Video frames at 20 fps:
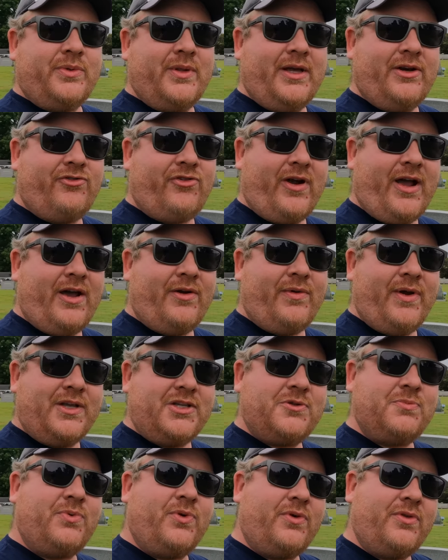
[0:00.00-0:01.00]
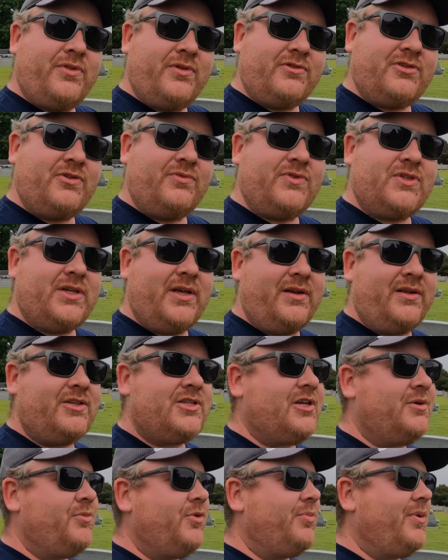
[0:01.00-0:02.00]
on that dry erase board that you've seen
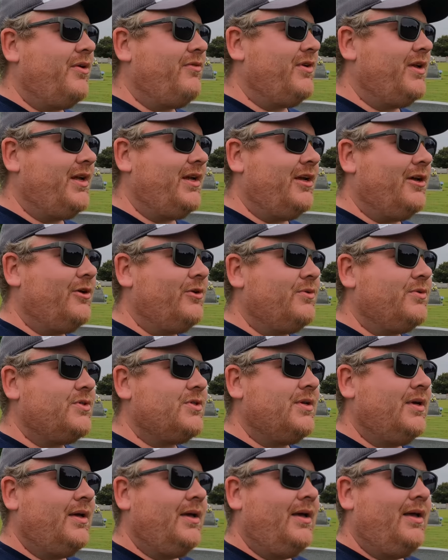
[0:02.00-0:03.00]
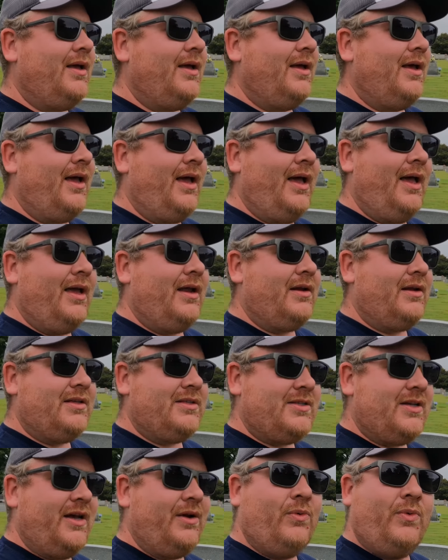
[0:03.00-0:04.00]
in some of my videos. And
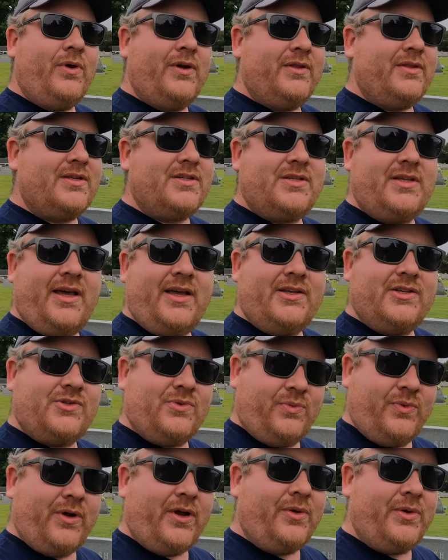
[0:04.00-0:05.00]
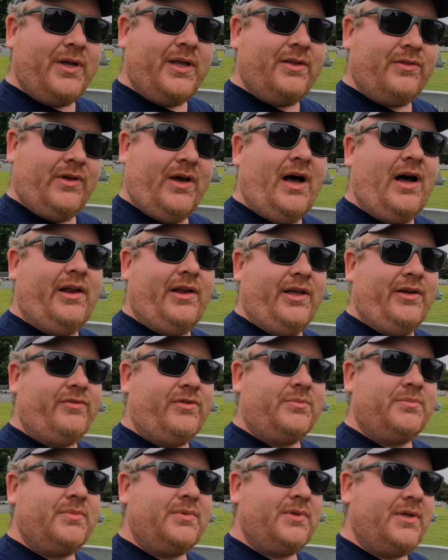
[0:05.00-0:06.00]
it's like one of these days, we're going to get to all
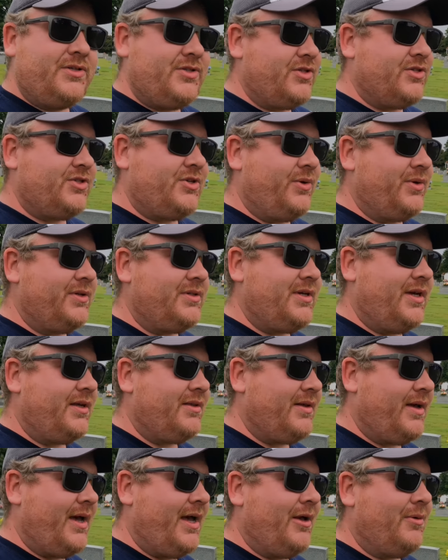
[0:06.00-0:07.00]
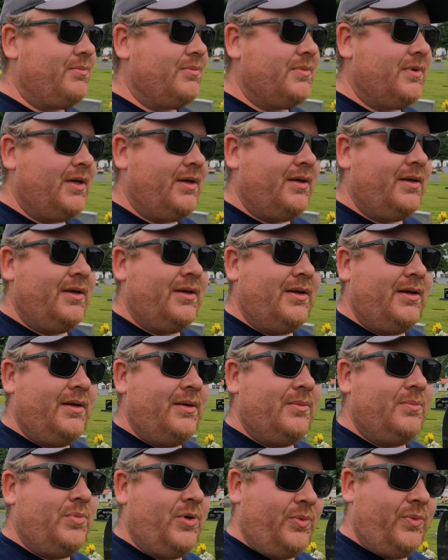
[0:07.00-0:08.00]
of them. It's just going to take time,
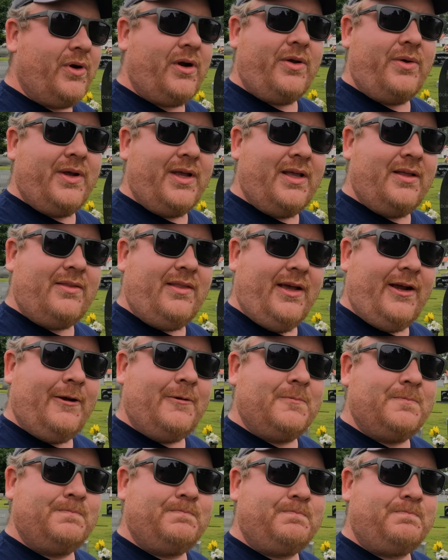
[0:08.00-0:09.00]
but we're going to get there.